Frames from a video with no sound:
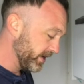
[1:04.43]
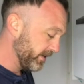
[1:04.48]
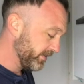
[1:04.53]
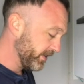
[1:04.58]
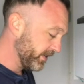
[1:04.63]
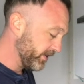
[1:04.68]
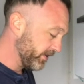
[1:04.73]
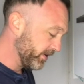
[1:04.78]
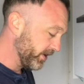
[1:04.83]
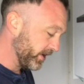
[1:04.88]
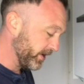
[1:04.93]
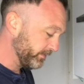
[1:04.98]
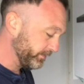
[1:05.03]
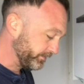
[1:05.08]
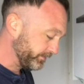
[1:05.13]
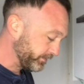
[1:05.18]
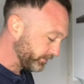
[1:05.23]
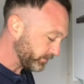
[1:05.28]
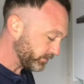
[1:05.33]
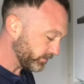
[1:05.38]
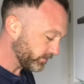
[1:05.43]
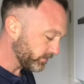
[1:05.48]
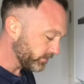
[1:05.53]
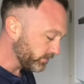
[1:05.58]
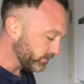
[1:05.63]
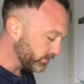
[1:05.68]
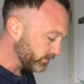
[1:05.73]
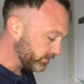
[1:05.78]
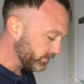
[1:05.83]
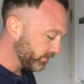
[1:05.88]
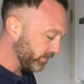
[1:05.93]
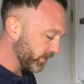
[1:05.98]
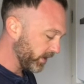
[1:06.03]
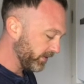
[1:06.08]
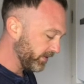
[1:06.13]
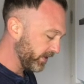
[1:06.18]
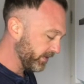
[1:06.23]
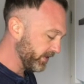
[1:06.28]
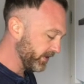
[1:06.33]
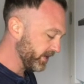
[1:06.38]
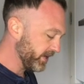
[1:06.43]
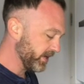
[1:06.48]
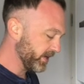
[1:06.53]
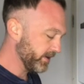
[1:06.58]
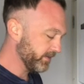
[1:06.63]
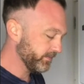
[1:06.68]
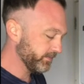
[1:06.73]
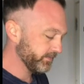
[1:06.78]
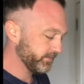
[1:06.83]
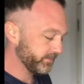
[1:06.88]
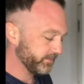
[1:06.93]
then the